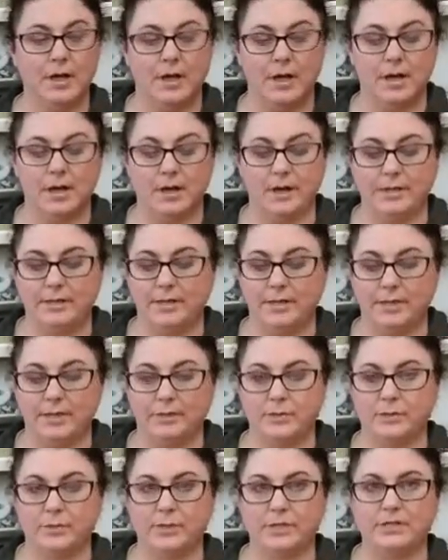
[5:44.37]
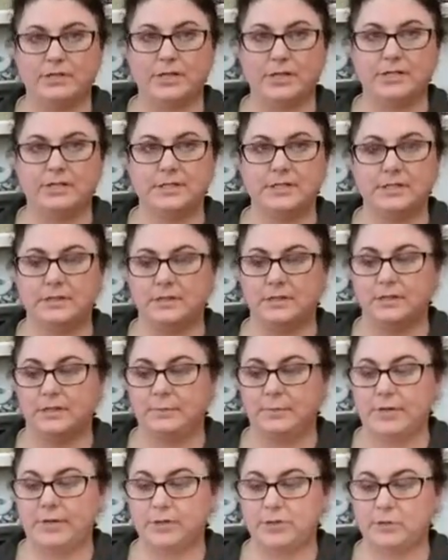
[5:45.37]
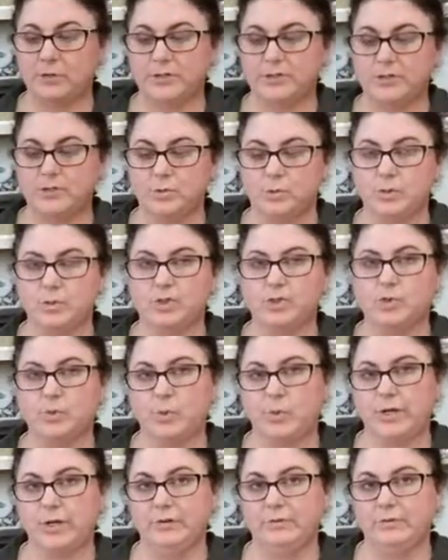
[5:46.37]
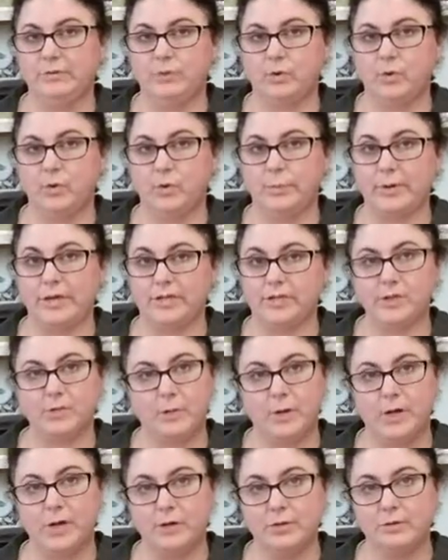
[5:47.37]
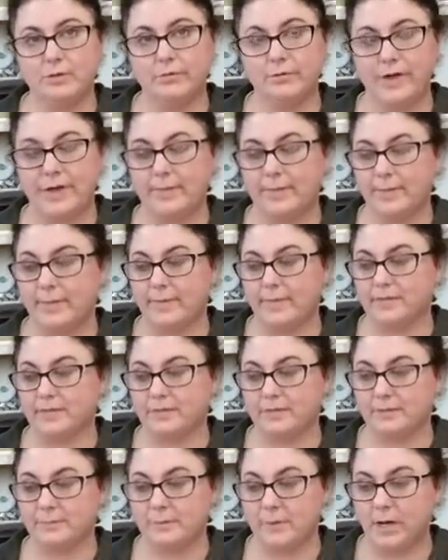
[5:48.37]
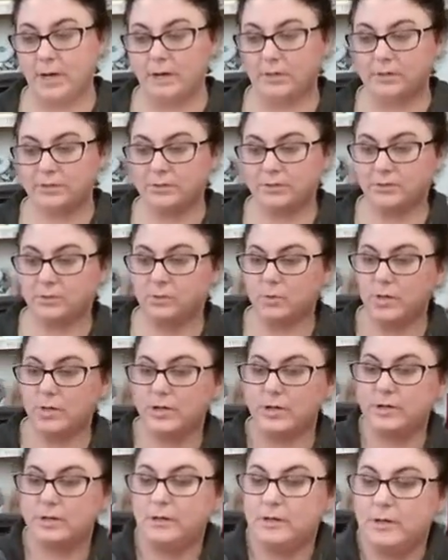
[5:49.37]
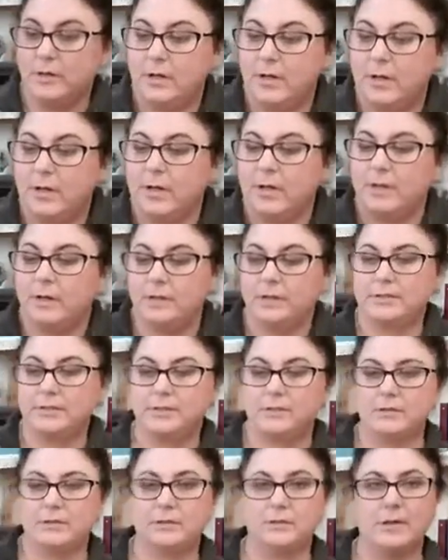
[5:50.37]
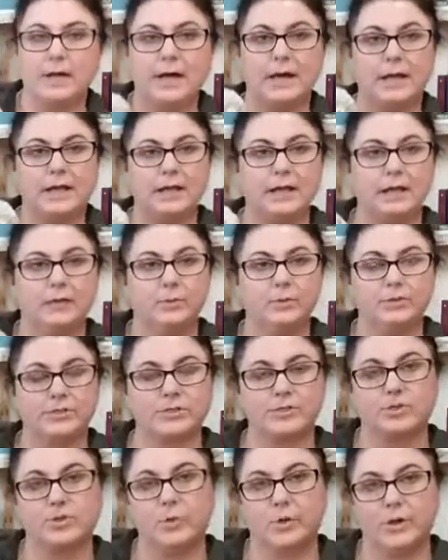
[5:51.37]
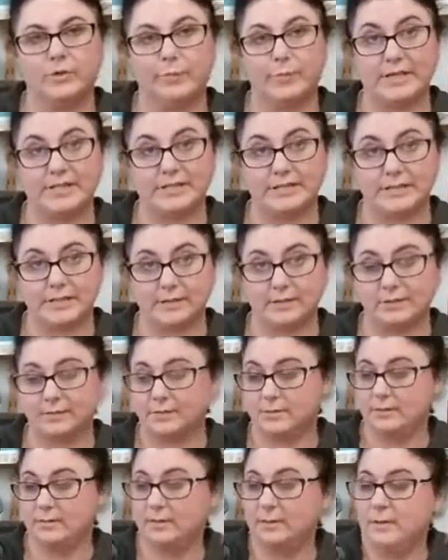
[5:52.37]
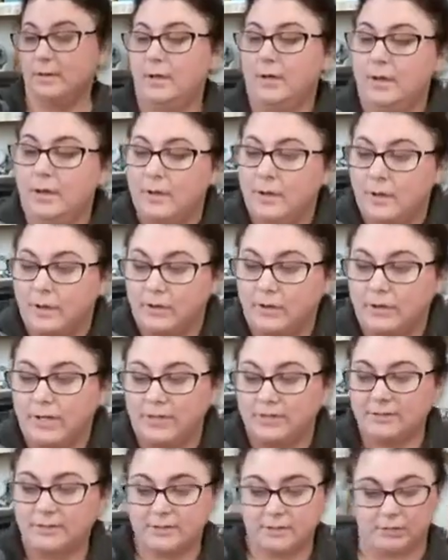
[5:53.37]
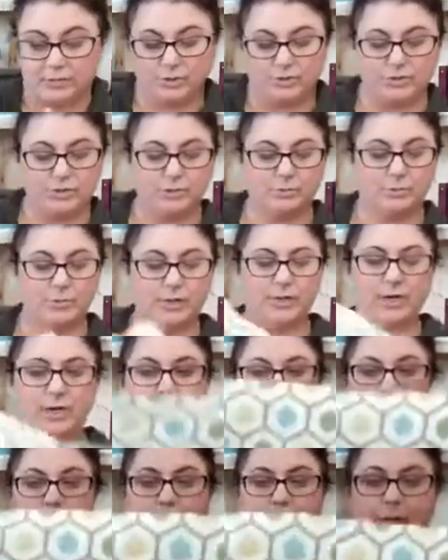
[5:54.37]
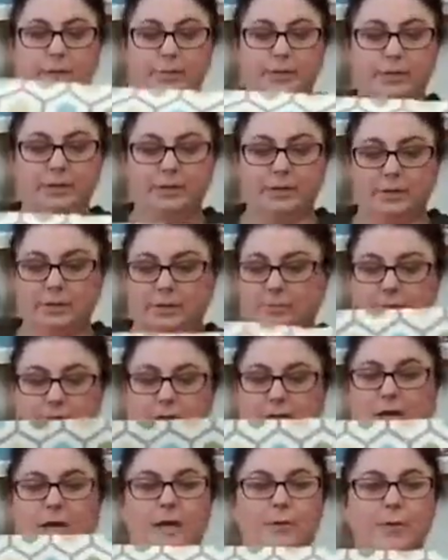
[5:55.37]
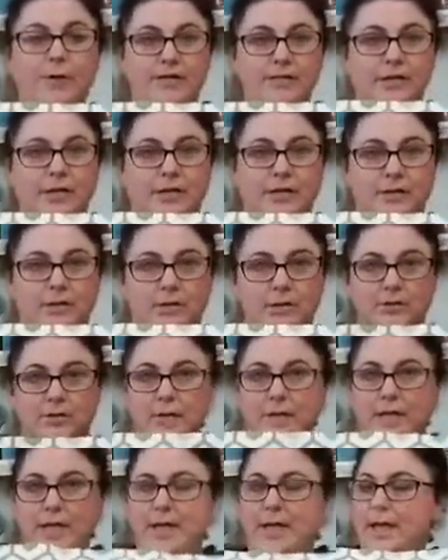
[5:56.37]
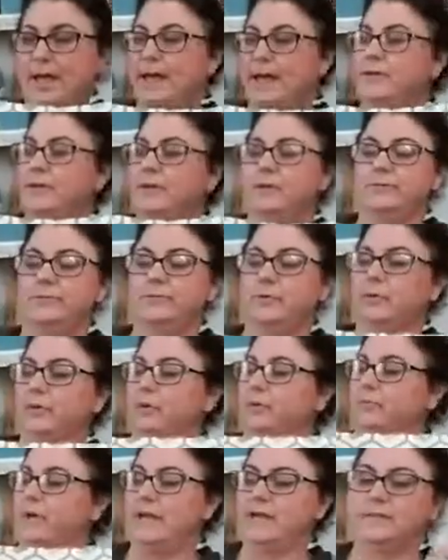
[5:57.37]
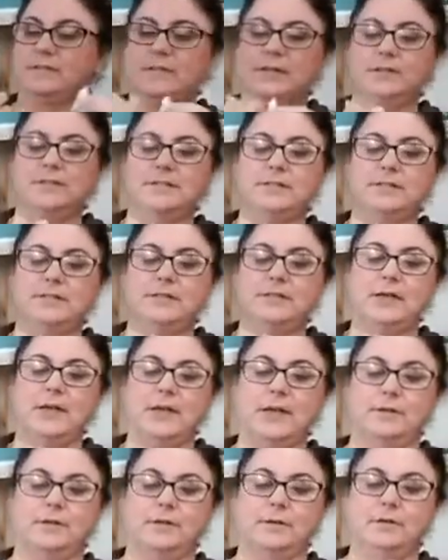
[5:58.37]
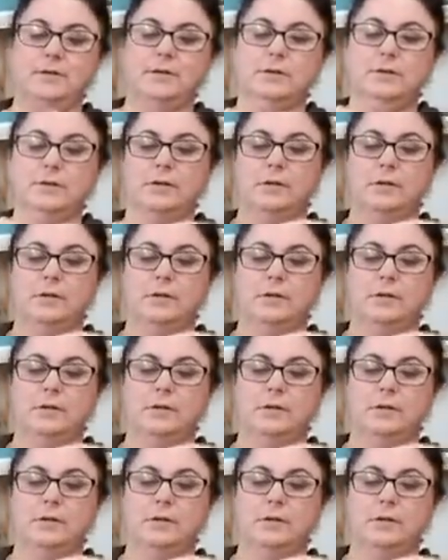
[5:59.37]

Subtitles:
The other ones I did, the bigger ones were 24 by 12, and then the smallest one, this little guy, he was 12 by 6. Okay, so you just want to cut a rectangle, and then you're going to fold it right sides together.